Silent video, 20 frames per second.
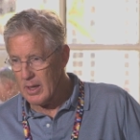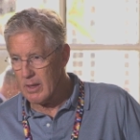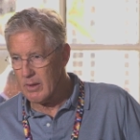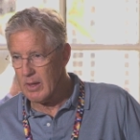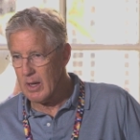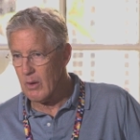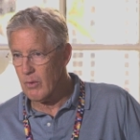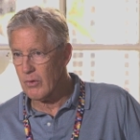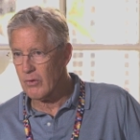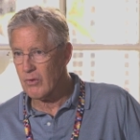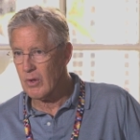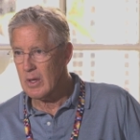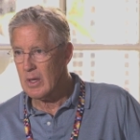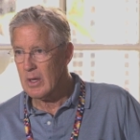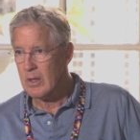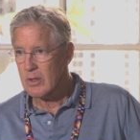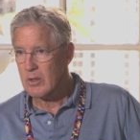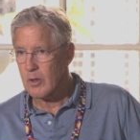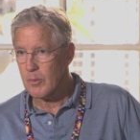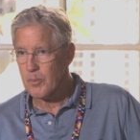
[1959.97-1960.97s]
and that was
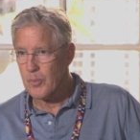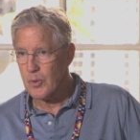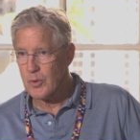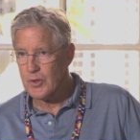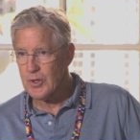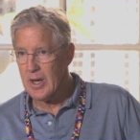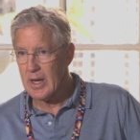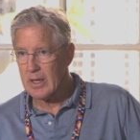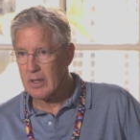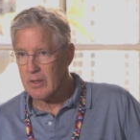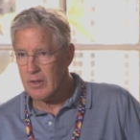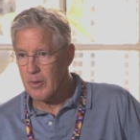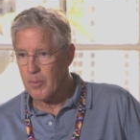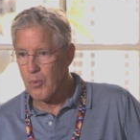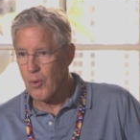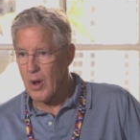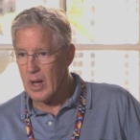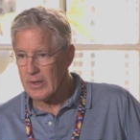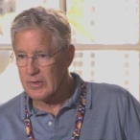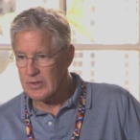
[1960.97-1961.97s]
to protect the
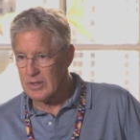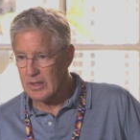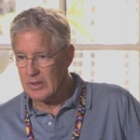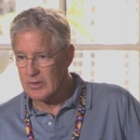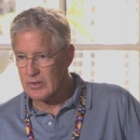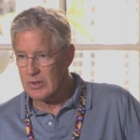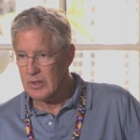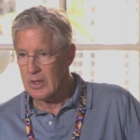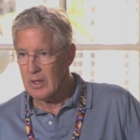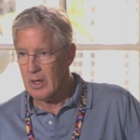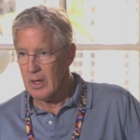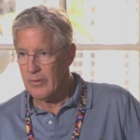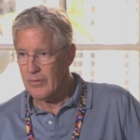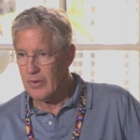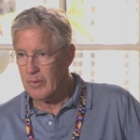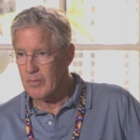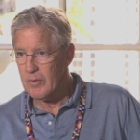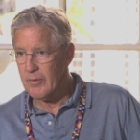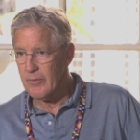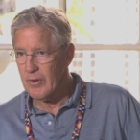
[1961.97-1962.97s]
process of
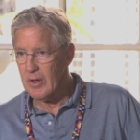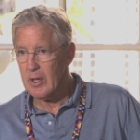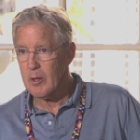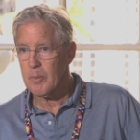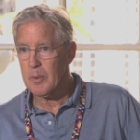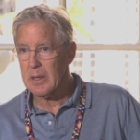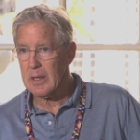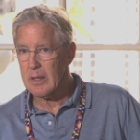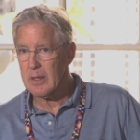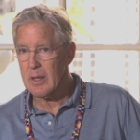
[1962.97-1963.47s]
him developing.